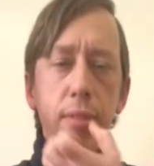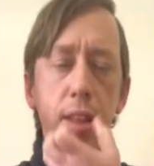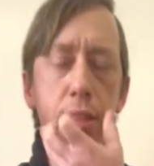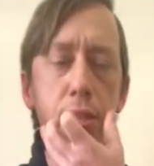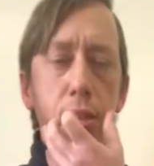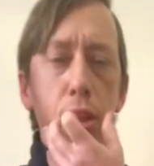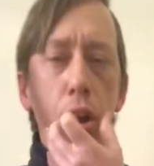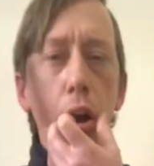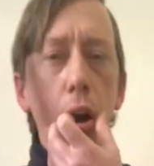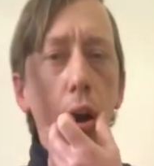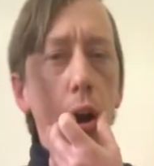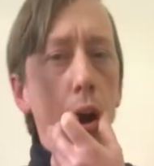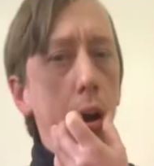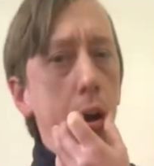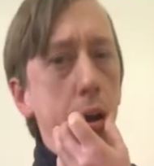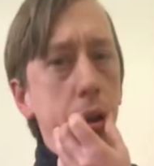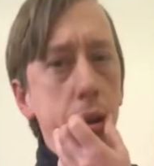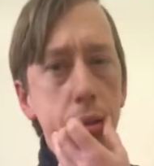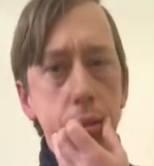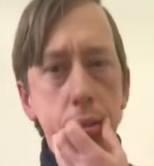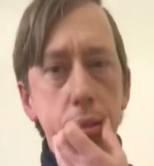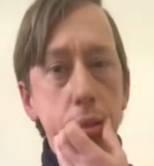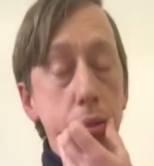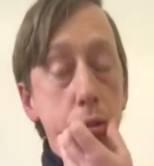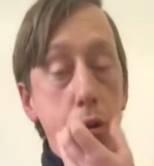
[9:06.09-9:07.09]

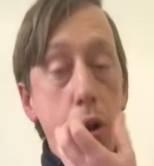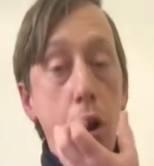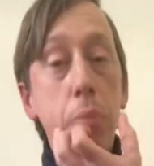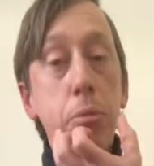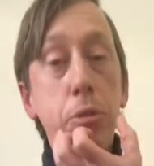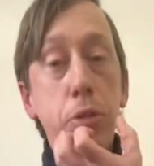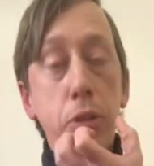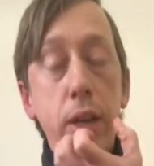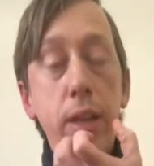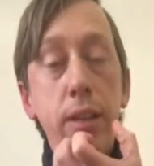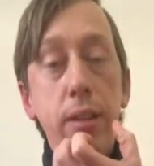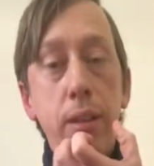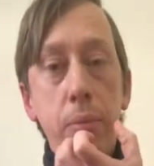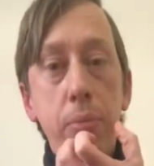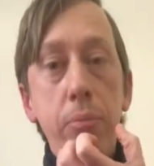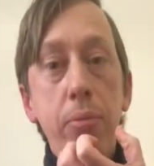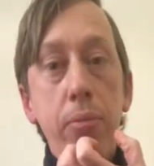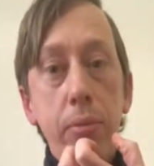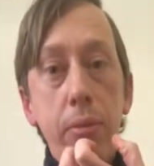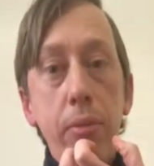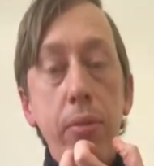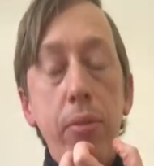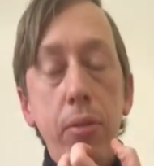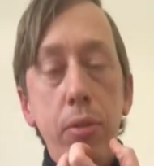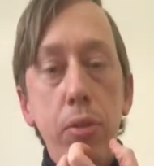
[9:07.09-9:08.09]
Your embouchure ends up
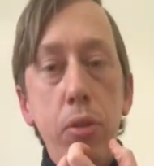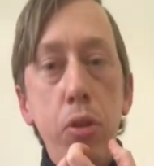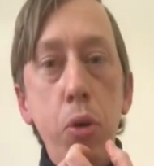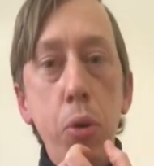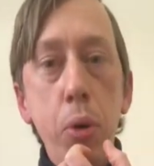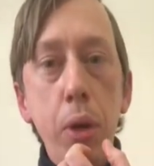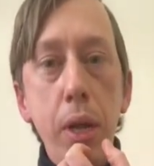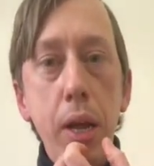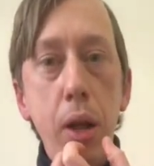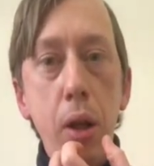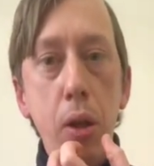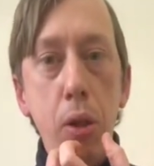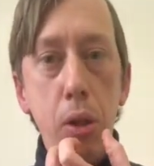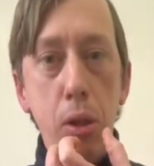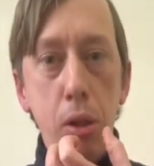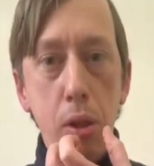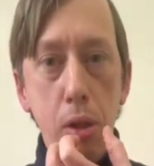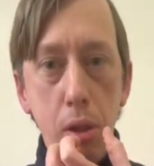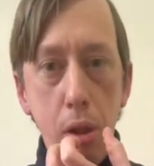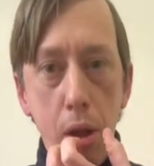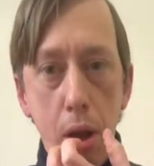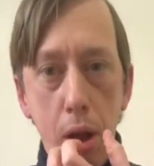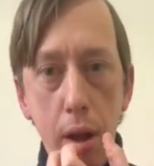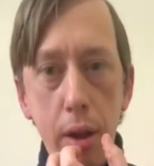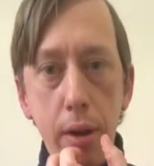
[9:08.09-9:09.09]
doing a
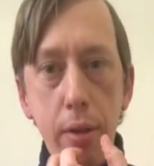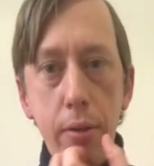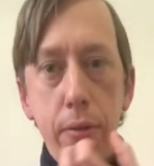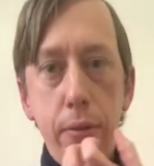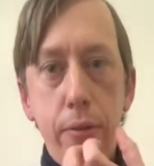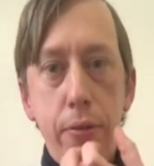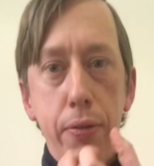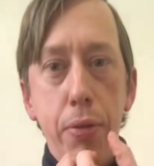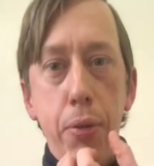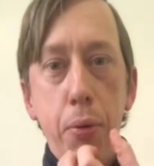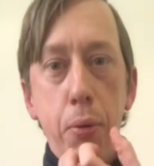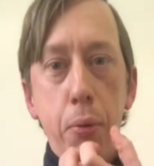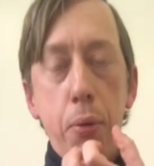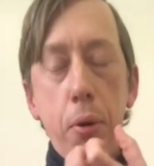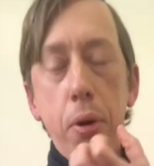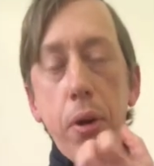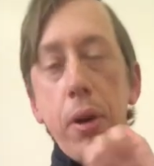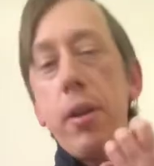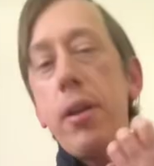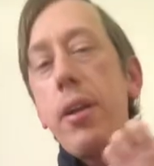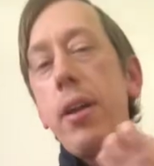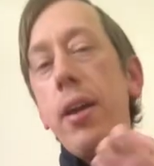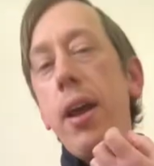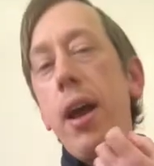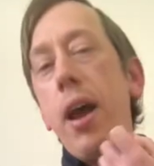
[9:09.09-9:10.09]
lot of the
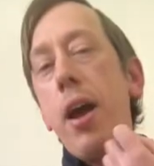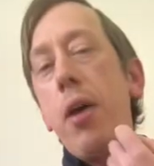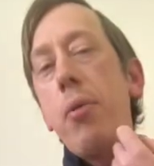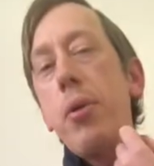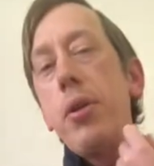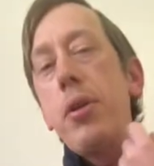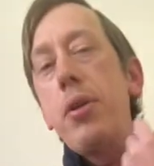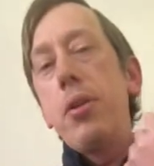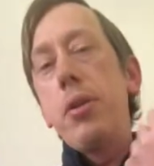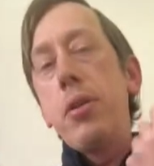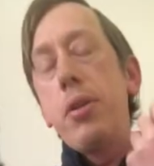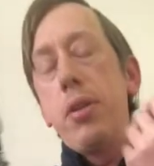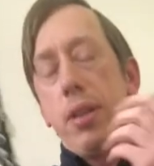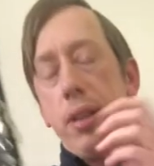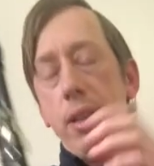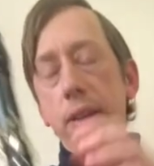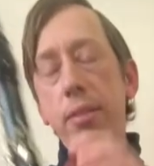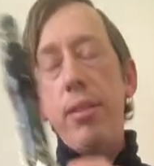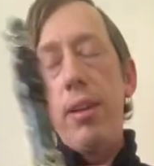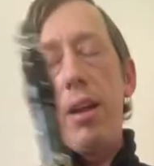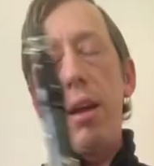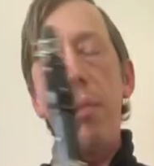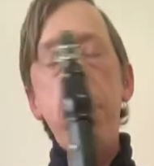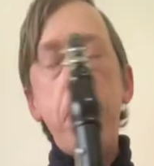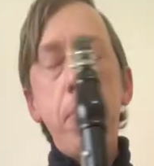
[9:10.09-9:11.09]
work when you're
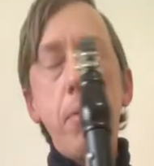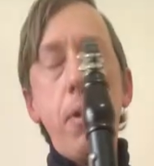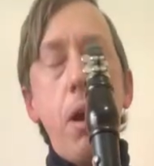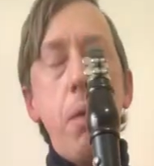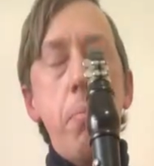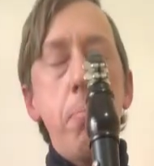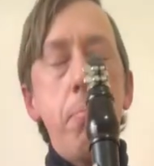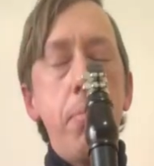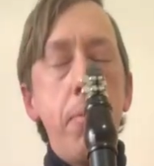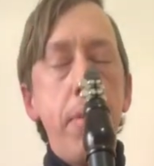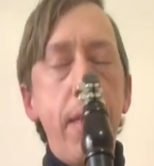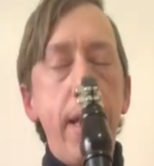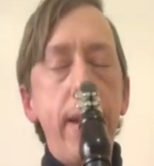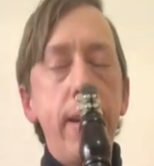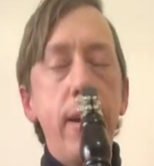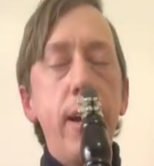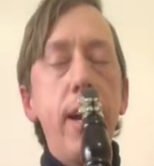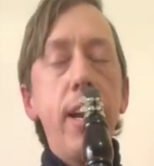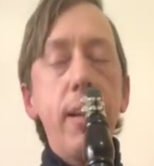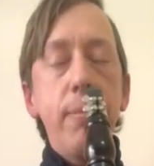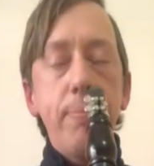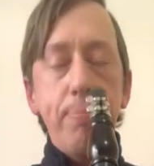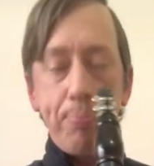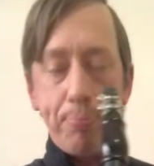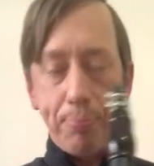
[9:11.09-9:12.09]
glissing up that
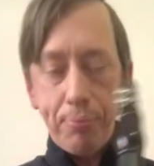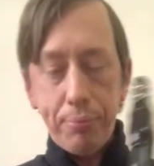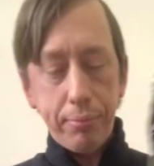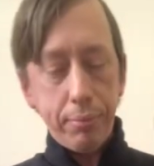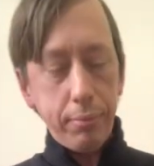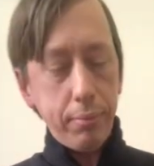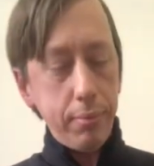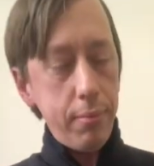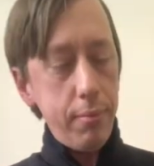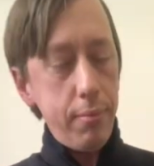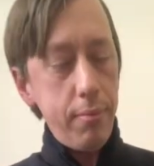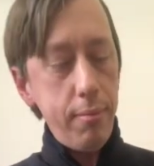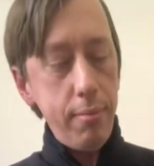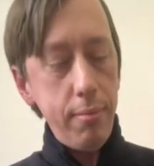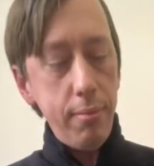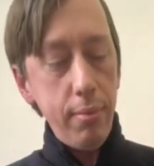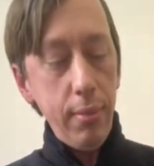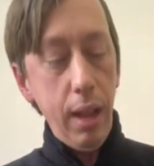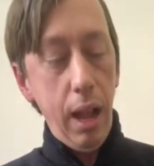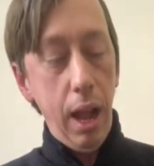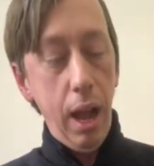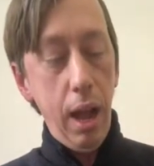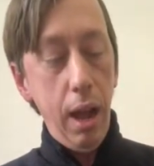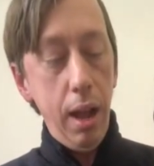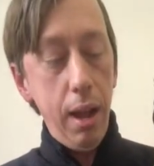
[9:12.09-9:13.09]
high.
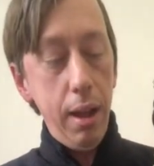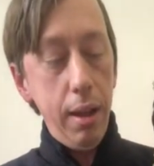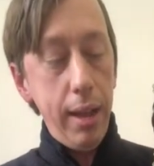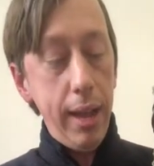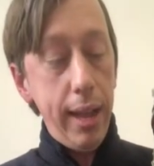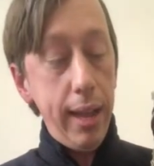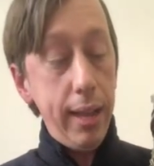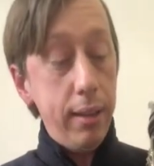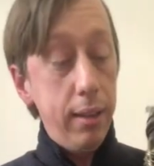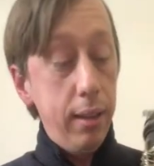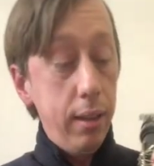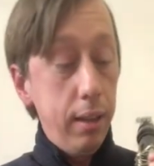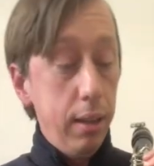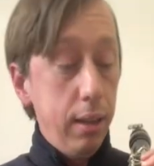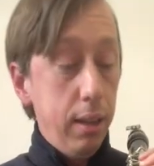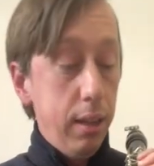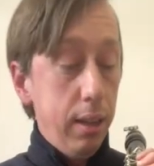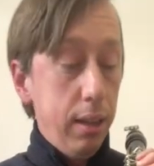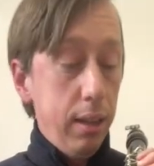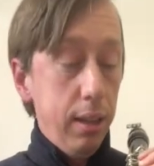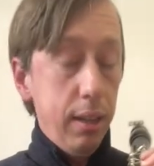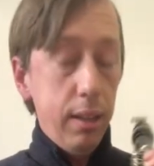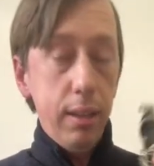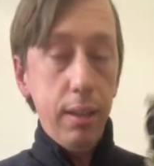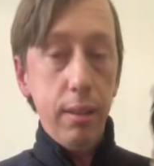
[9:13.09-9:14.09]
And
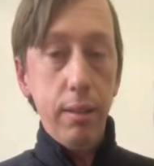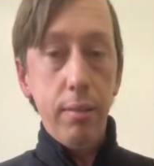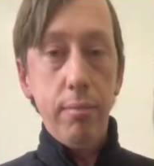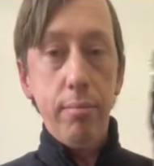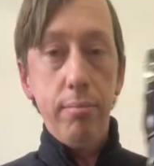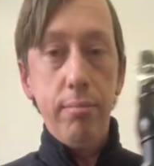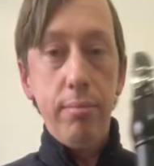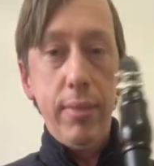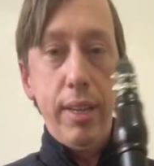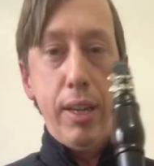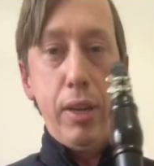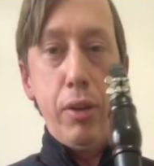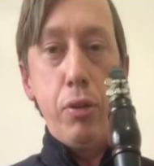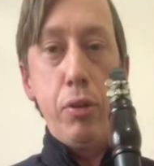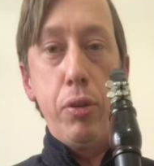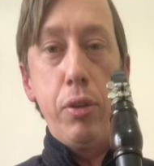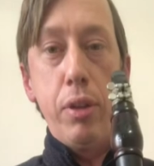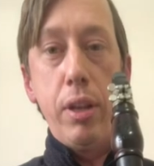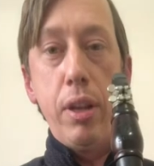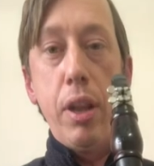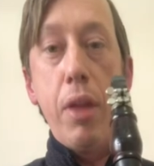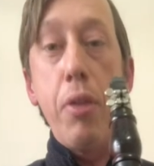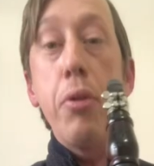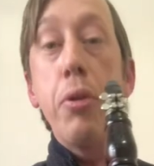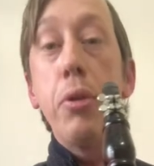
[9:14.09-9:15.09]
here's
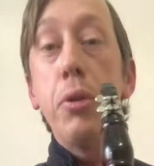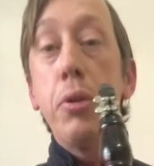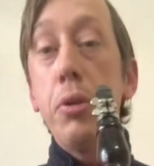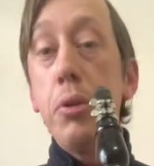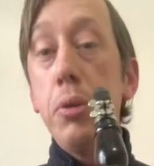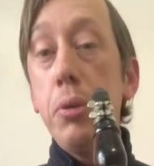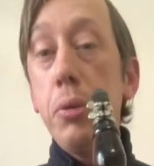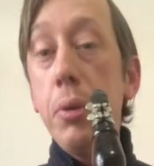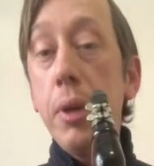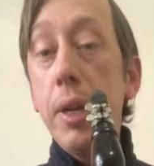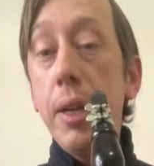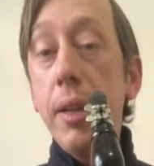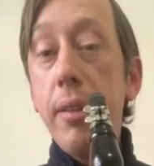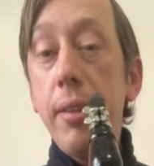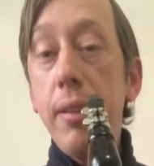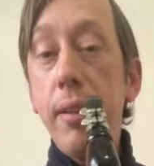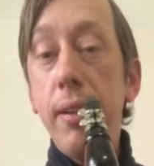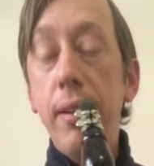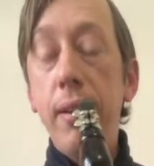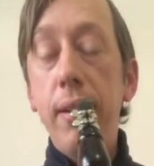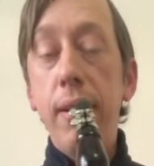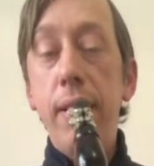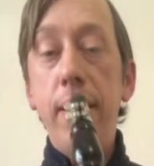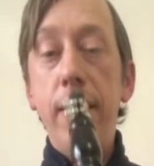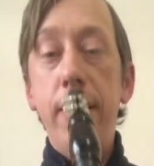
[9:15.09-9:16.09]
another trick
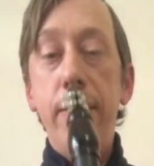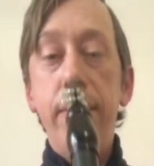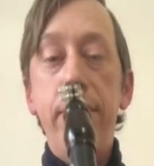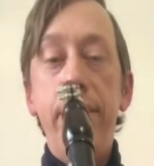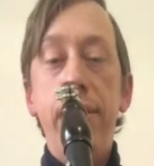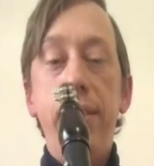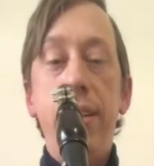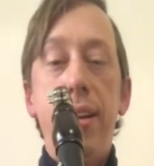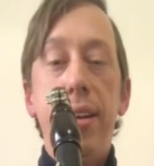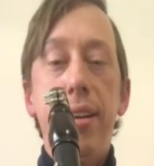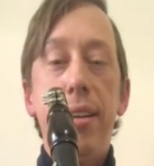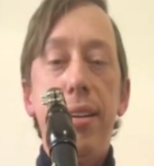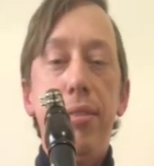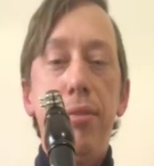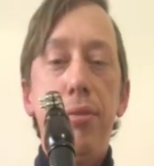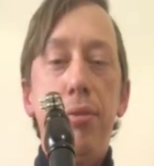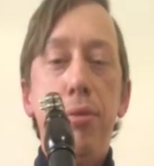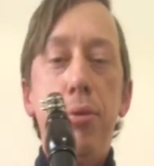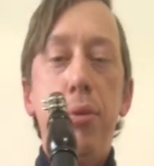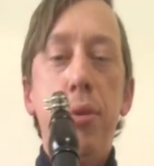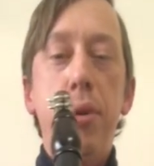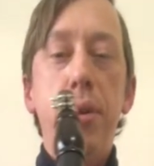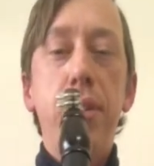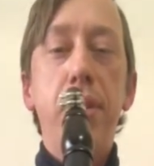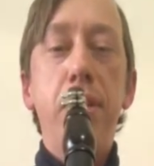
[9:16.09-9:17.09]
that I've
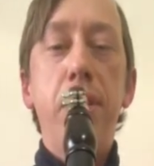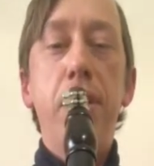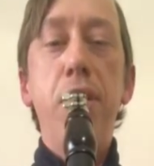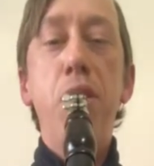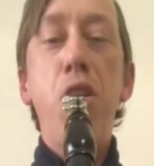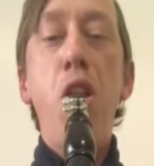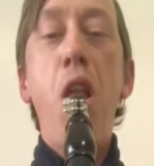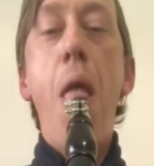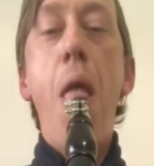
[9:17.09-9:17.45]
worked on.